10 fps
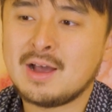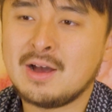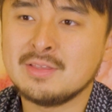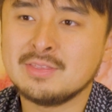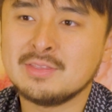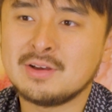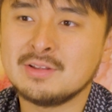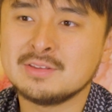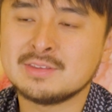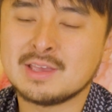
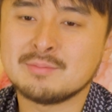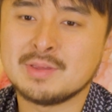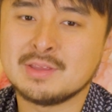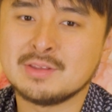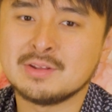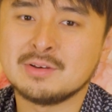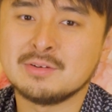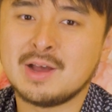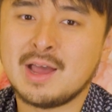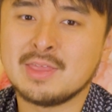on the segment, you
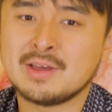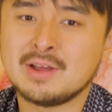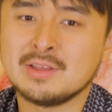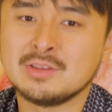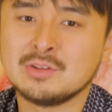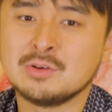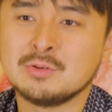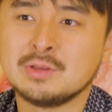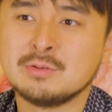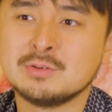know, I thought, you
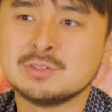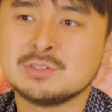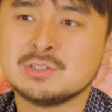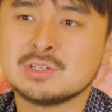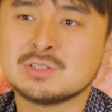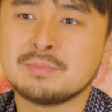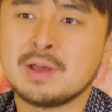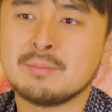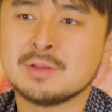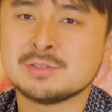know, it was just
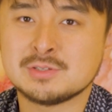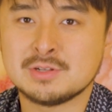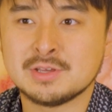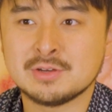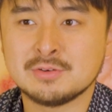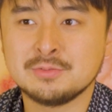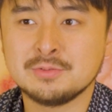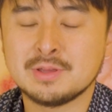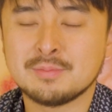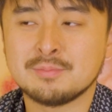about my studio
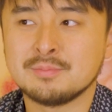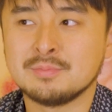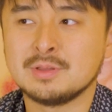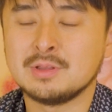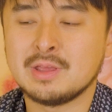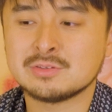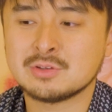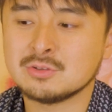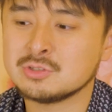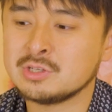and the dance
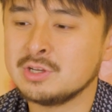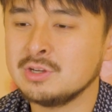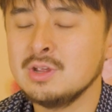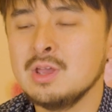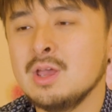culture here.